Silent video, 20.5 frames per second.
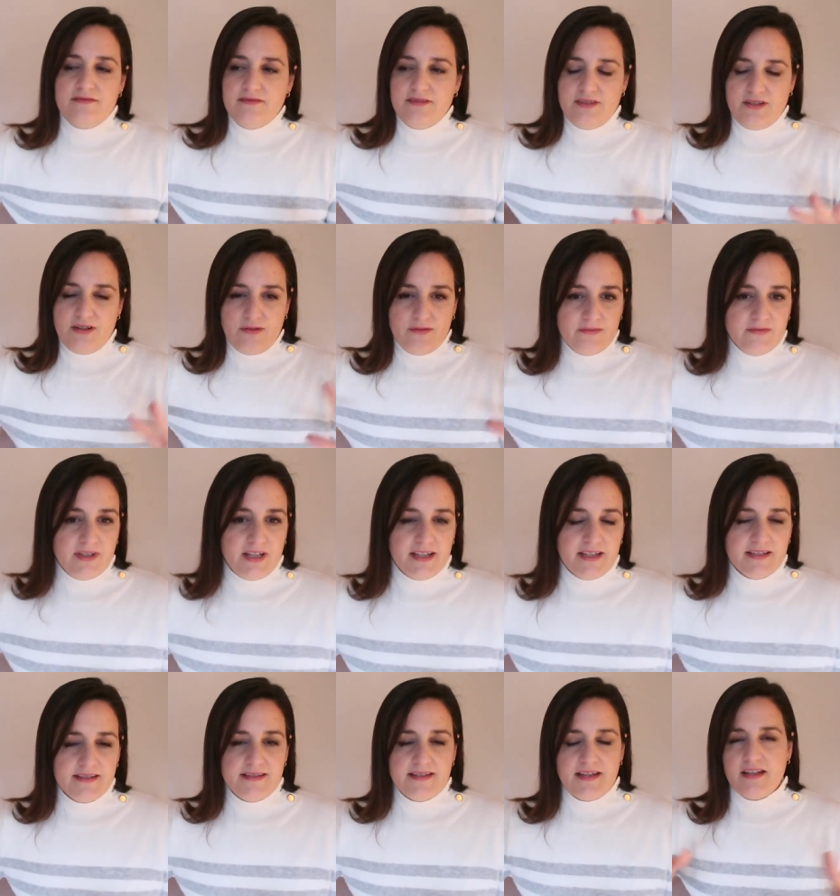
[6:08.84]
you know, like
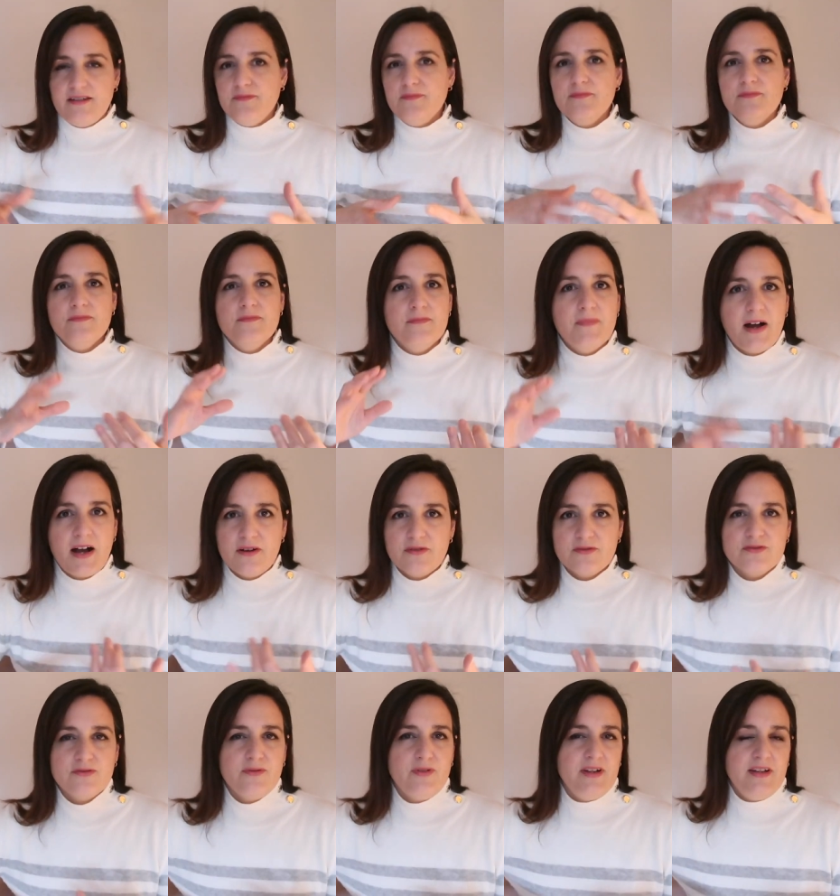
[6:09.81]
I said,
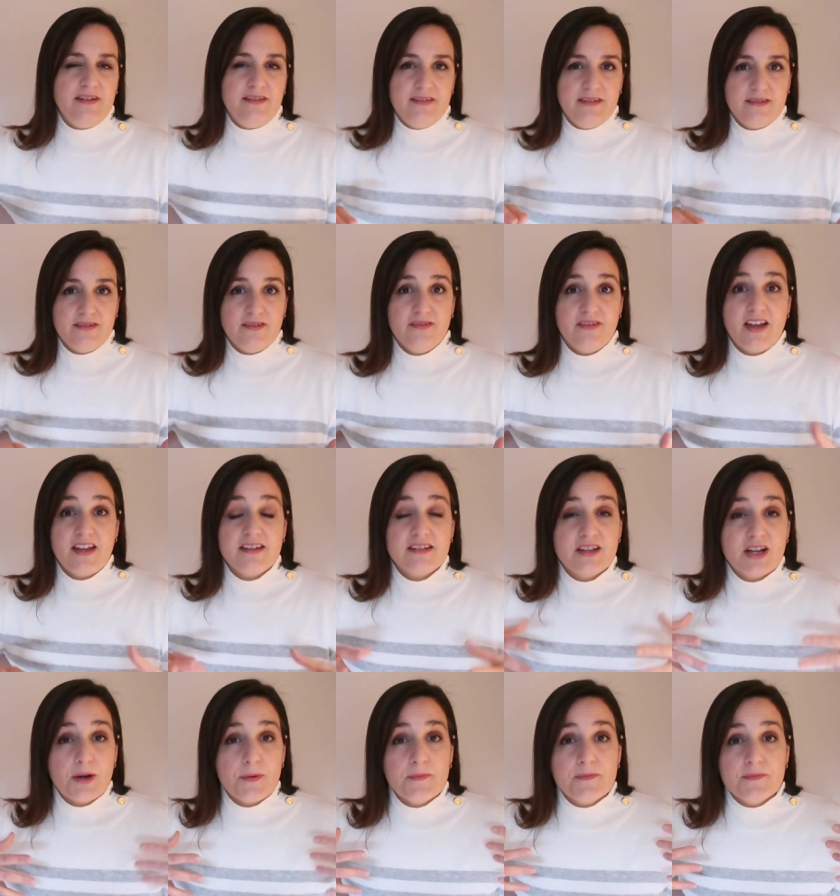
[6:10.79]
boundaries and all that
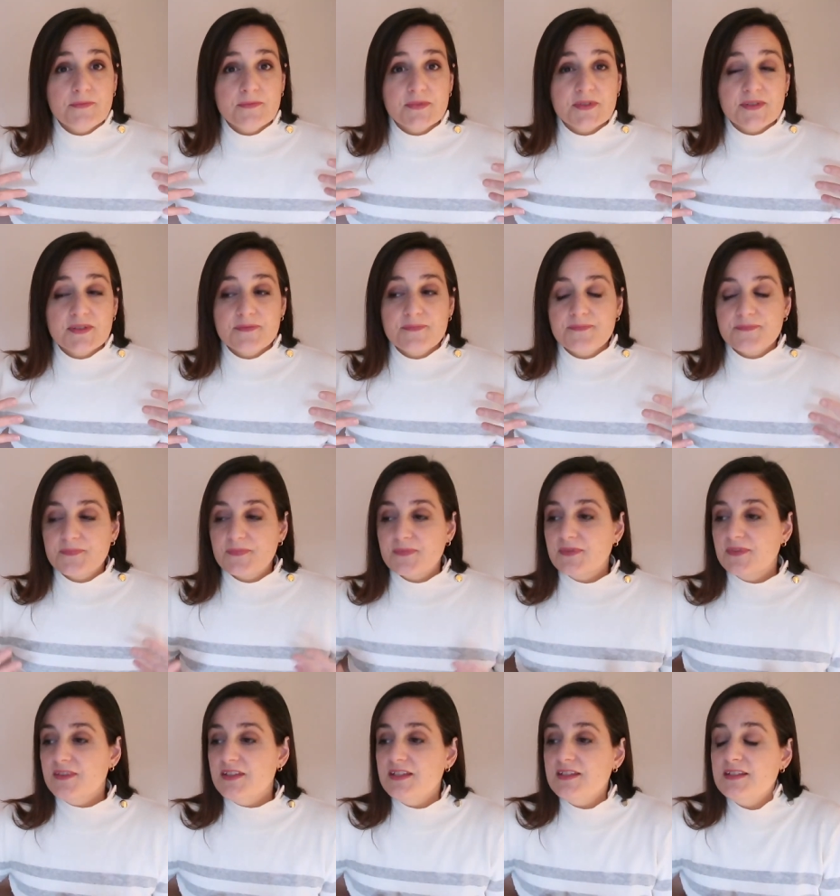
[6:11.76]
comes,
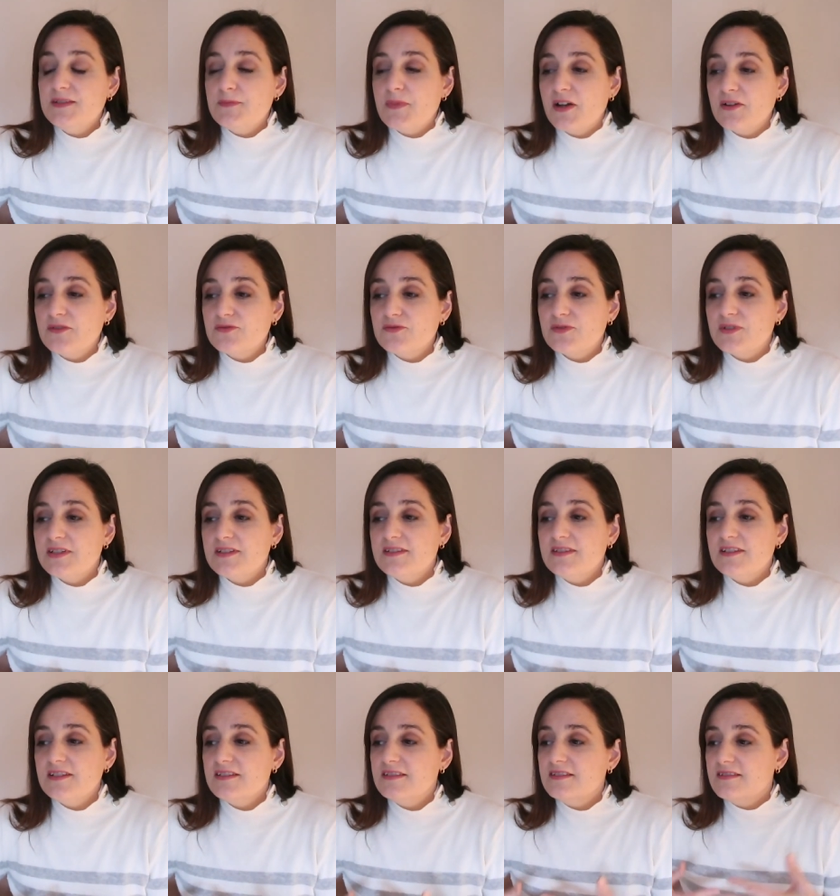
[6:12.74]
these boundaries,
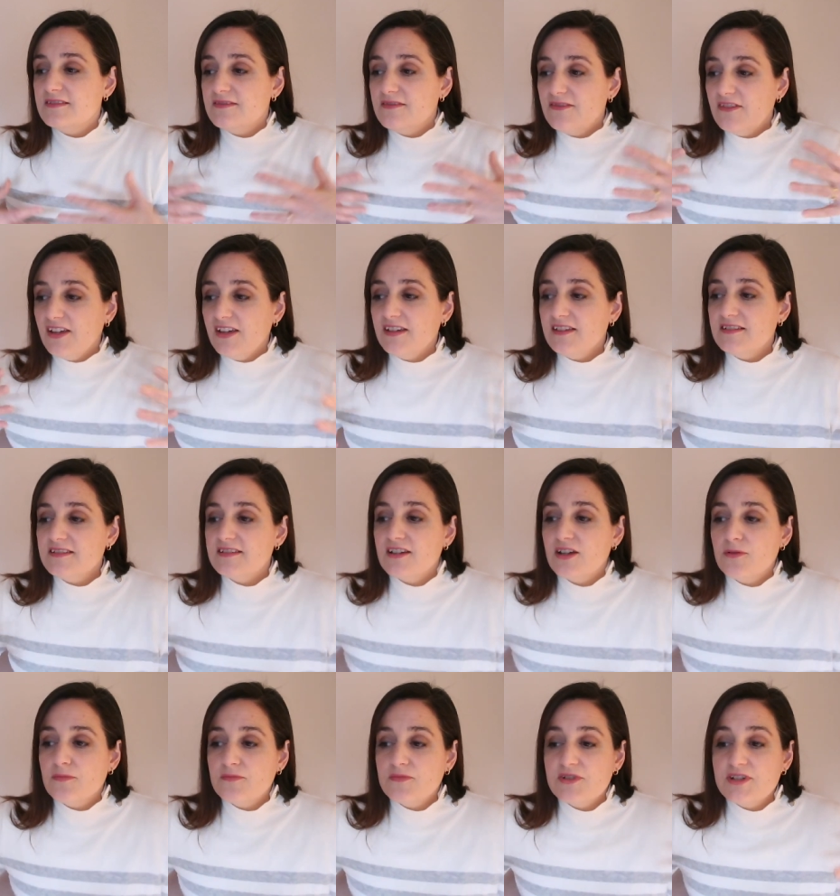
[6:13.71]
these things
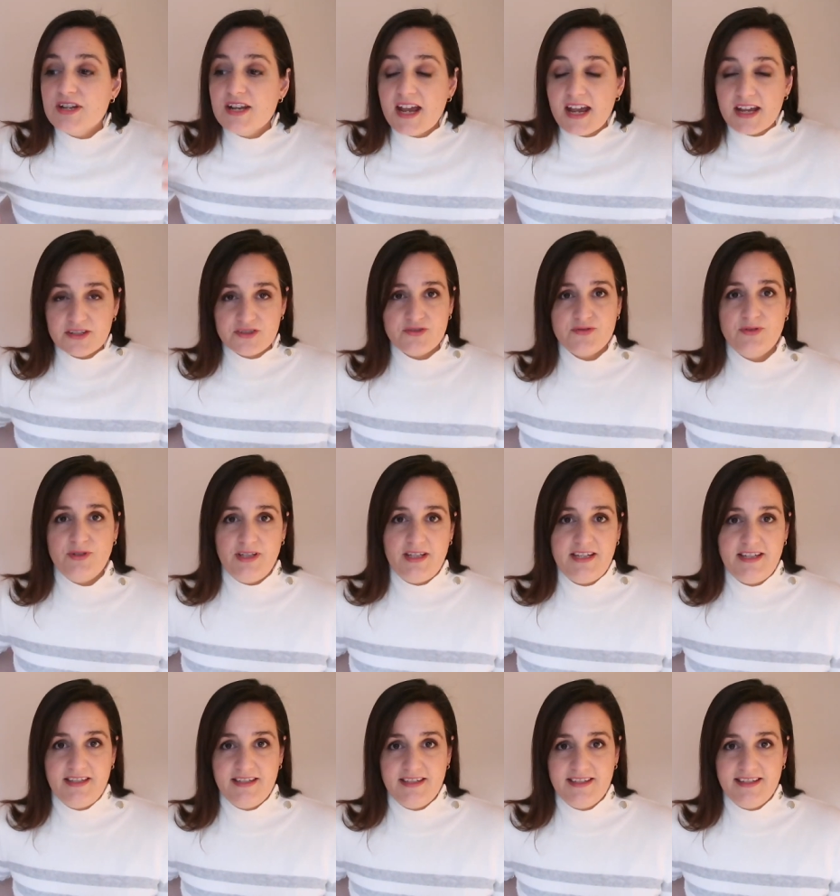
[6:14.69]
come
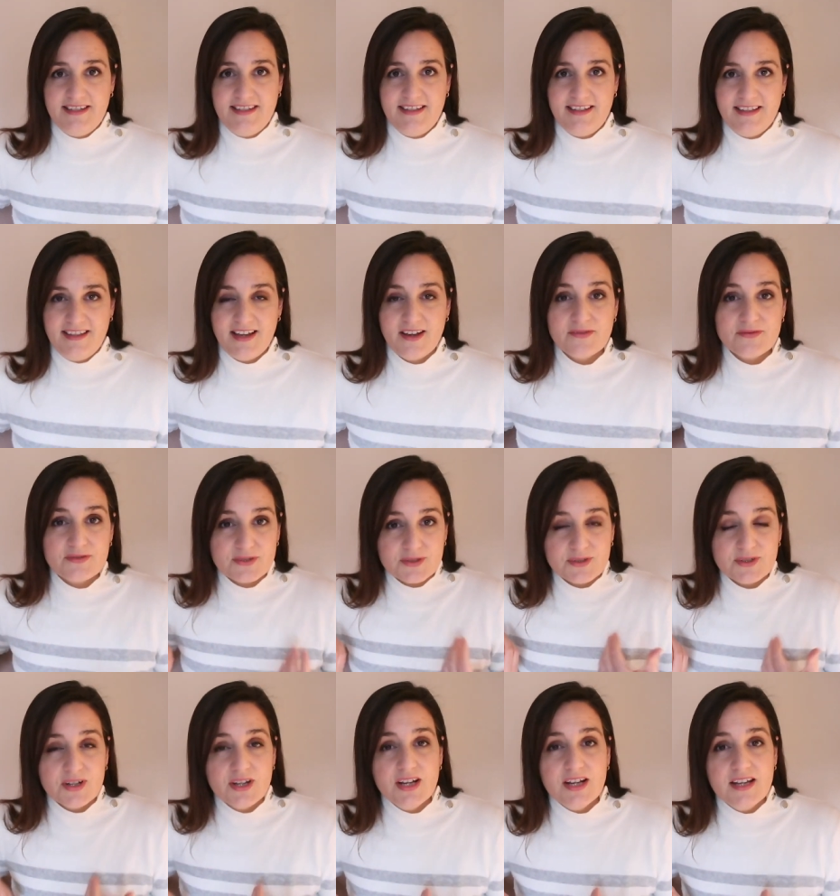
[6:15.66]
naturally
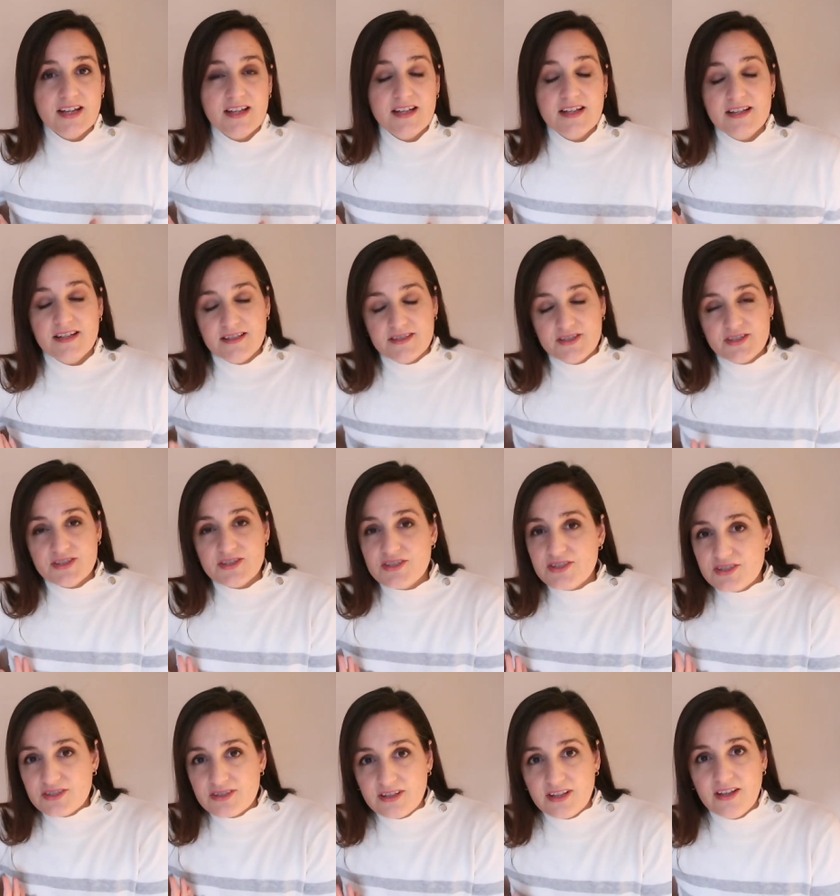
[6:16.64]
after
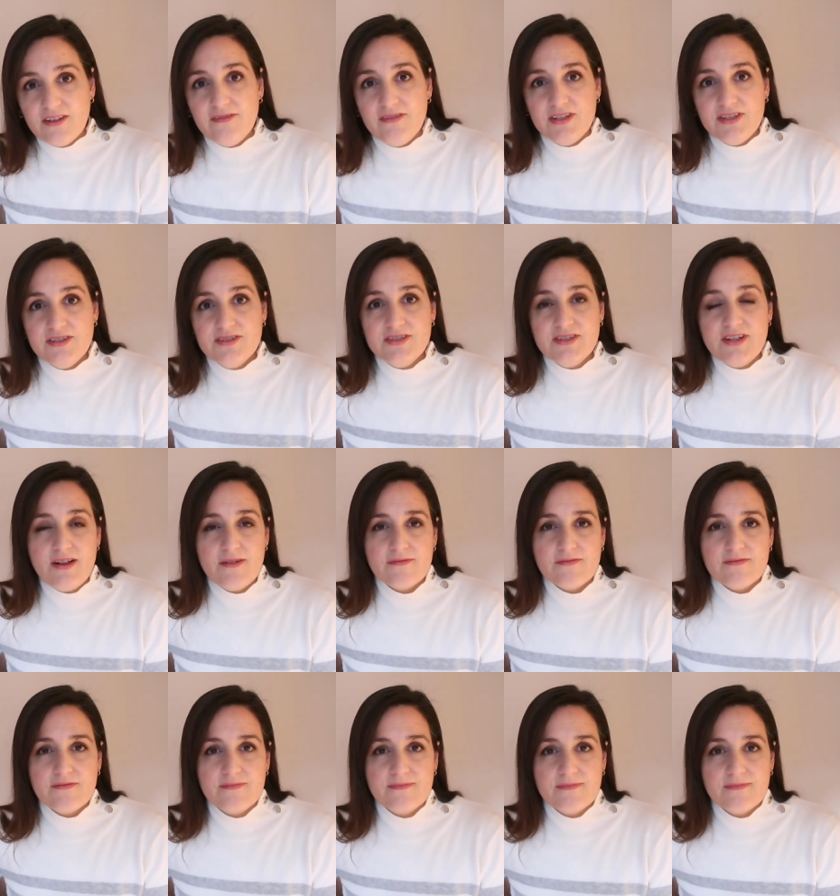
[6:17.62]
just loving yourself,